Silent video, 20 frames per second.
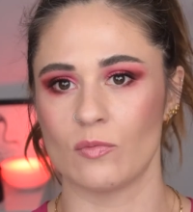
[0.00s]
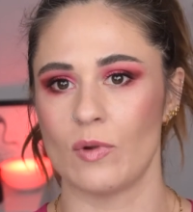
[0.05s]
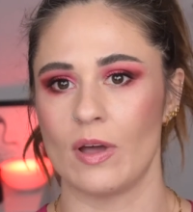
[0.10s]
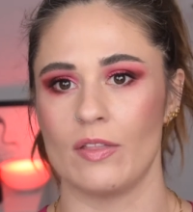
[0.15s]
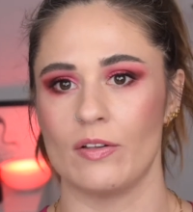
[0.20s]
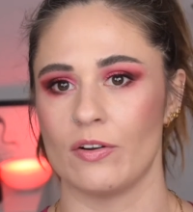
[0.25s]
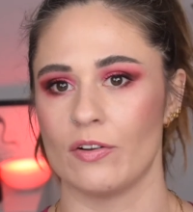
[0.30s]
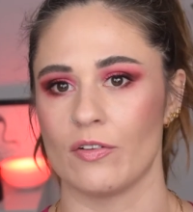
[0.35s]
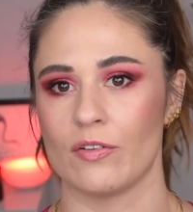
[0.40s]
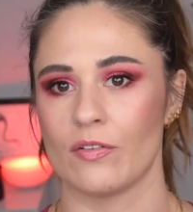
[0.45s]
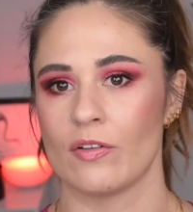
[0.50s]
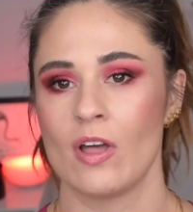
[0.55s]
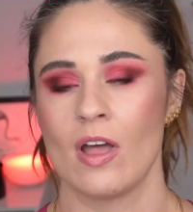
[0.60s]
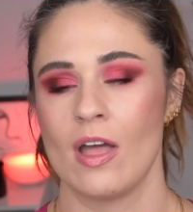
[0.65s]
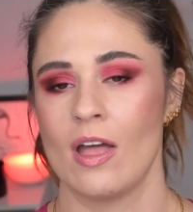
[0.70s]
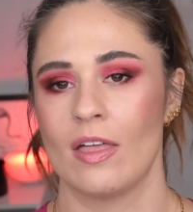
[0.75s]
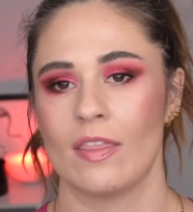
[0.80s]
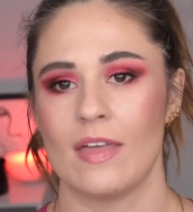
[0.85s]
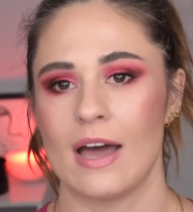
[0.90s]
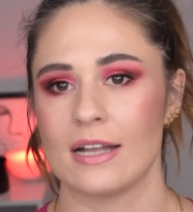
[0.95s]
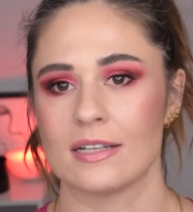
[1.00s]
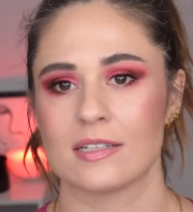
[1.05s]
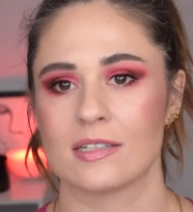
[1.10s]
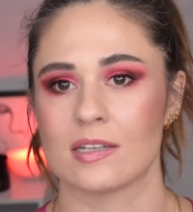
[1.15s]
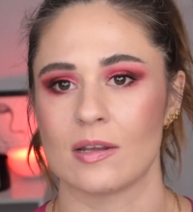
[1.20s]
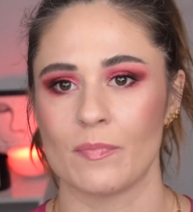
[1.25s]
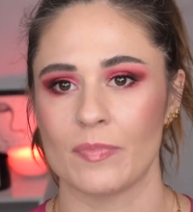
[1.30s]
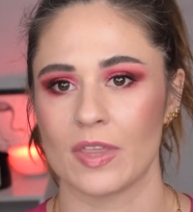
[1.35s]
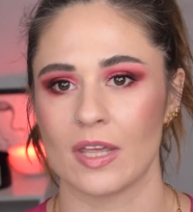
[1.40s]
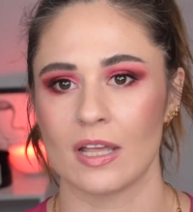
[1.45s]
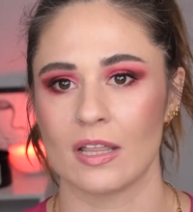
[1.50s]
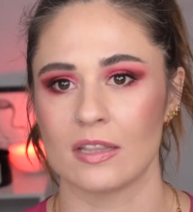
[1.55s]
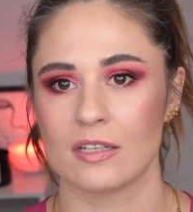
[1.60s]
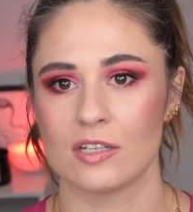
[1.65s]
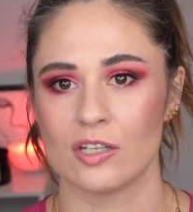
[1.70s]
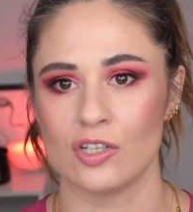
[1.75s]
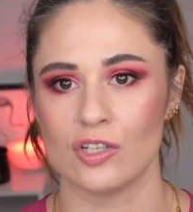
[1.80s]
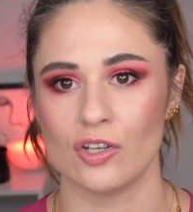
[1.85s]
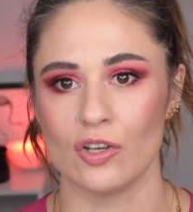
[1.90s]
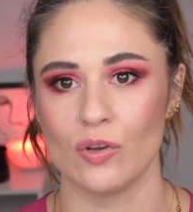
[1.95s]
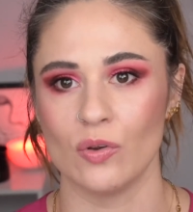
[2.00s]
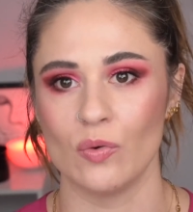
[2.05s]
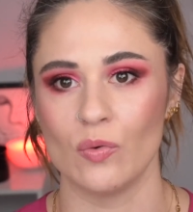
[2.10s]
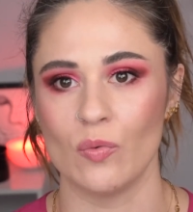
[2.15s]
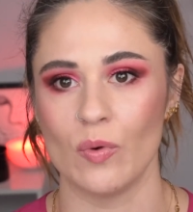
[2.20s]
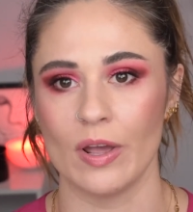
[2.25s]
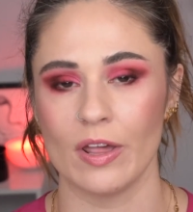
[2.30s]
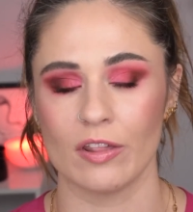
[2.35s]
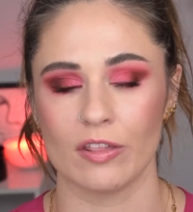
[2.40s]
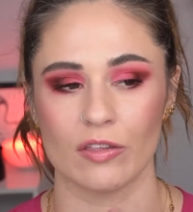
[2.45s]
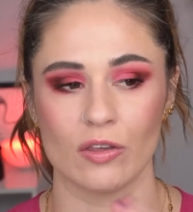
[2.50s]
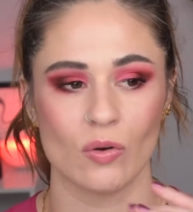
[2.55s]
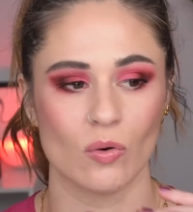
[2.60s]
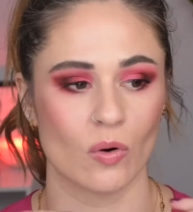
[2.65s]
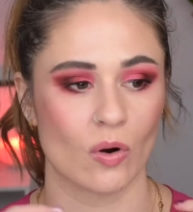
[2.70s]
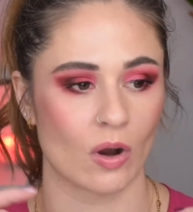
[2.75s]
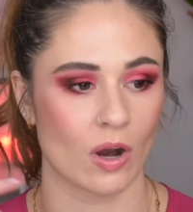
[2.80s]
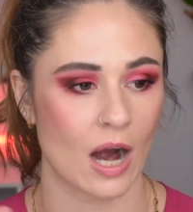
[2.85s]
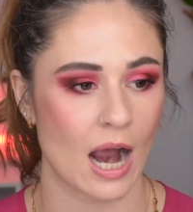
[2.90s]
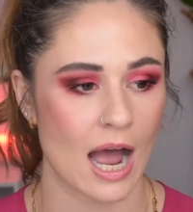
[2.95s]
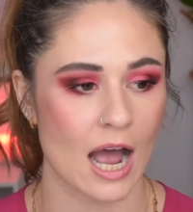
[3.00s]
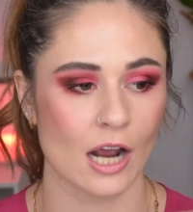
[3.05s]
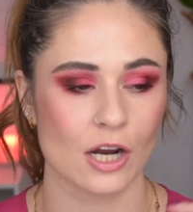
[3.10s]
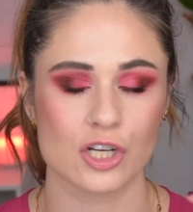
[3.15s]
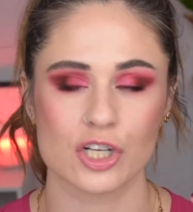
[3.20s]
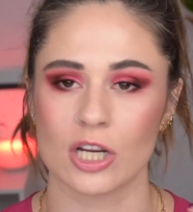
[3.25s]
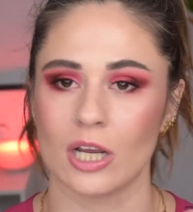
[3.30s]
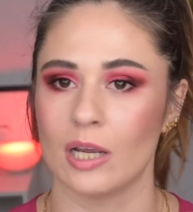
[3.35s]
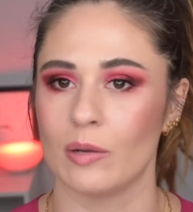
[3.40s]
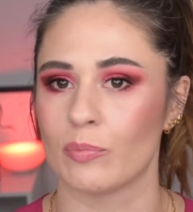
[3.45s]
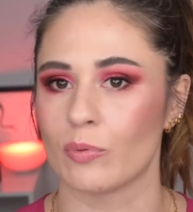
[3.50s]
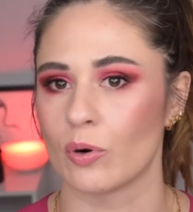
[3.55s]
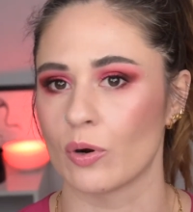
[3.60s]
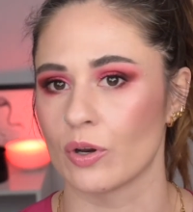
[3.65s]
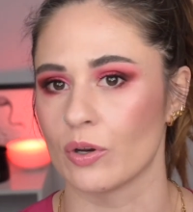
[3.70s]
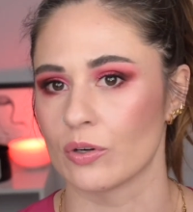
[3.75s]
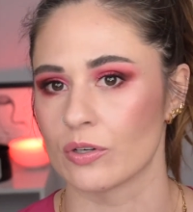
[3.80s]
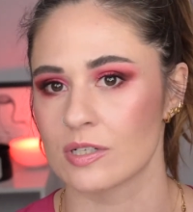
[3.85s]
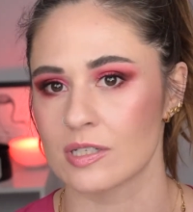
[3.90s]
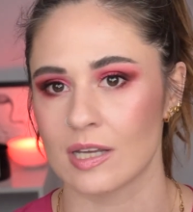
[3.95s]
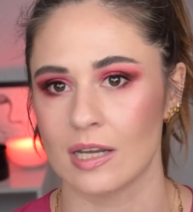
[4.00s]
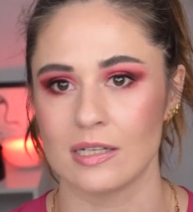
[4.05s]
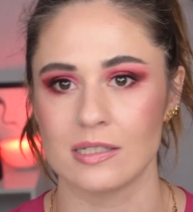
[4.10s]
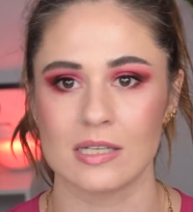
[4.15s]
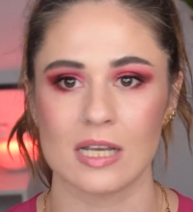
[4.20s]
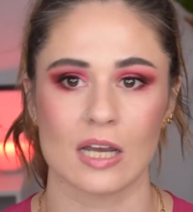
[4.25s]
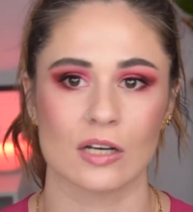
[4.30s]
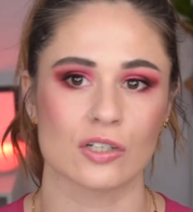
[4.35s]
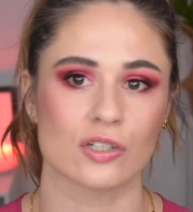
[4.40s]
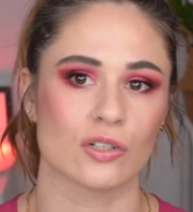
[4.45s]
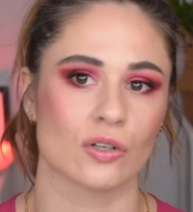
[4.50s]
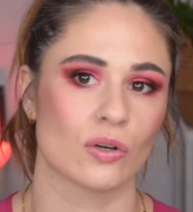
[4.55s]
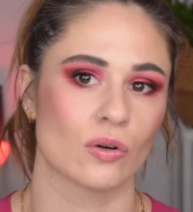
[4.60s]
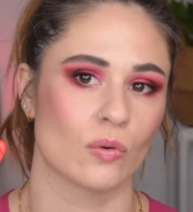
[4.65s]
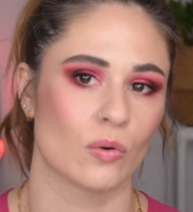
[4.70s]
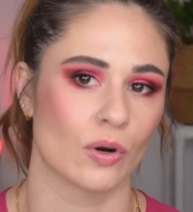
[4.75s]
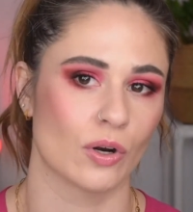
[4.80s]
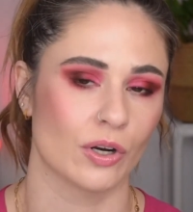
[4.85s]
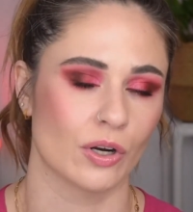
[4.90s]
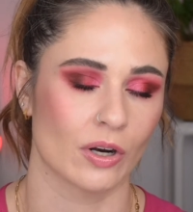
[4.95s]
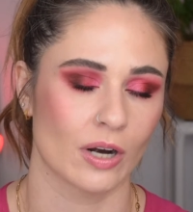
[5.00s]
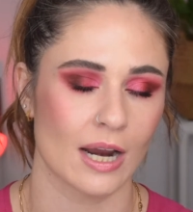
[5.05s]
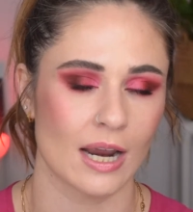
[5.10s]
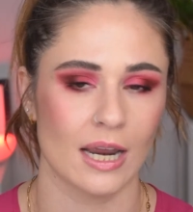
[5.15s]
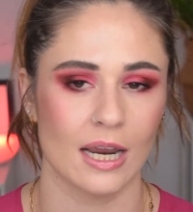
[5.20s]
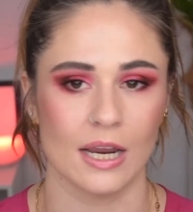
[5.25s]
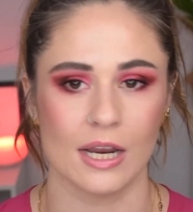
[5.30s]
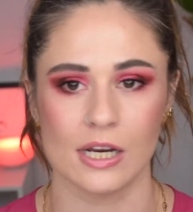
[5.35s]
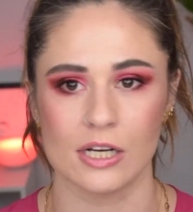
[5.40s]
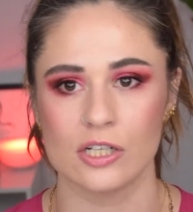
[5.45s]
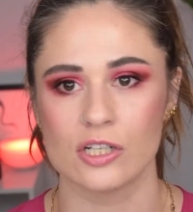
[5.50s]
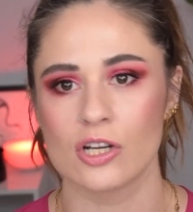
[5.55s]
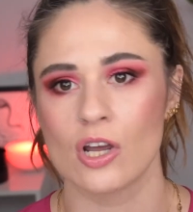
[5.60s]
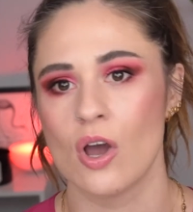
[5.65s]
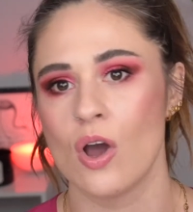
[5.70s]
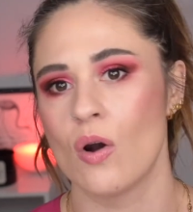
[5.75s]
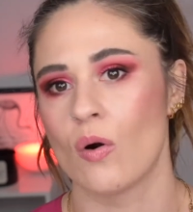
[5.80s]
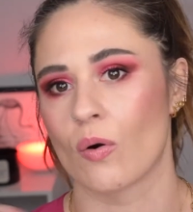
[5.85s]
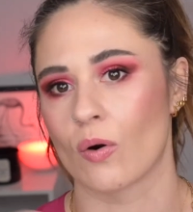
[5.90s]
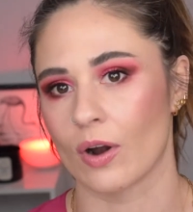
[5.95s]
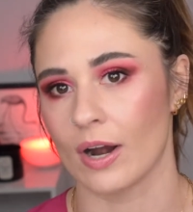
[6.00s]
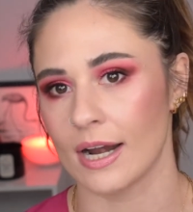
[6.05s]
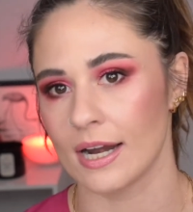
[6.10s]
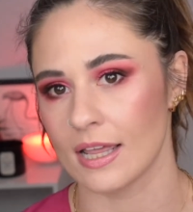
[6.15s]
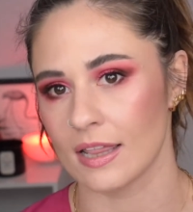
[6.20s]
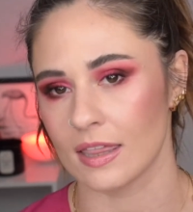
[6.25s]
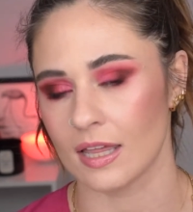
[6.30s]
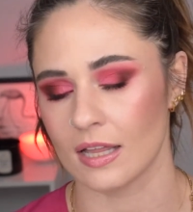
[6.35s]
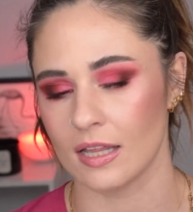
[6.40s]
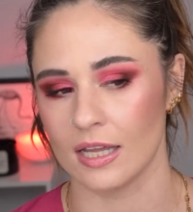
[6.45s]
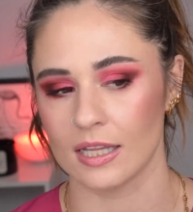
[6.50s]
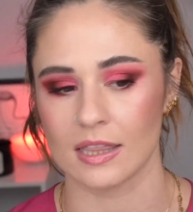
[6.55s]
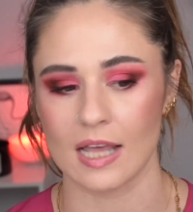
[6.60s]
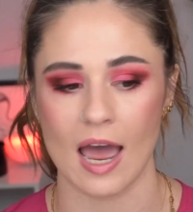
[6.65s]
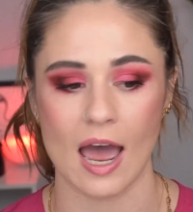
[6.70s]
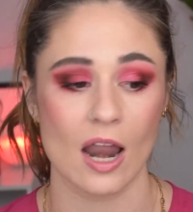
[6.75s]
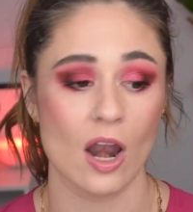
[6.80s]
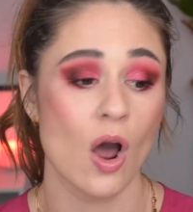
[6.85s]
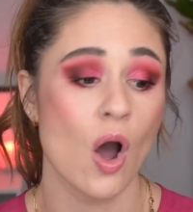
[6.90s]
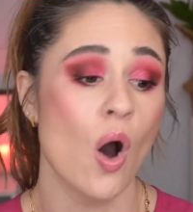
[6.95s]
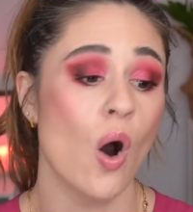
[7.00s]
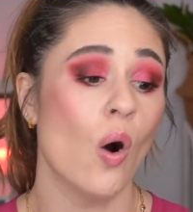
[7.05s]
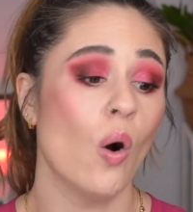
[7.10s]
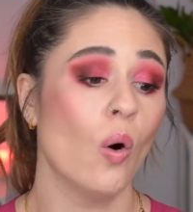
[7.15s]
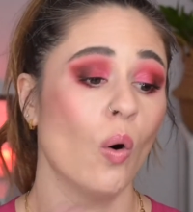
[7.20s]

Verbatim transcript: whether that's something to do with your eye shape or your skin texture or your age or anything like that,